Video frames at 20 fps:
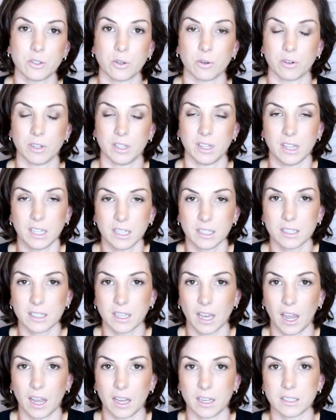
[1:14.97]
or in this
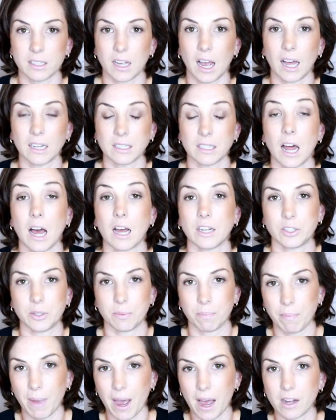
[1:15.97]
case a large
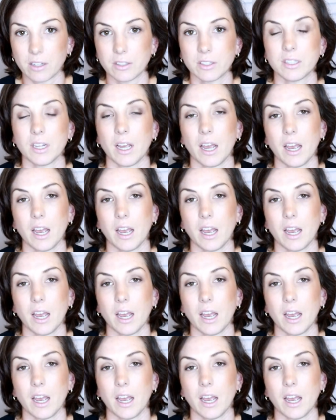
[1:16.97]
amount,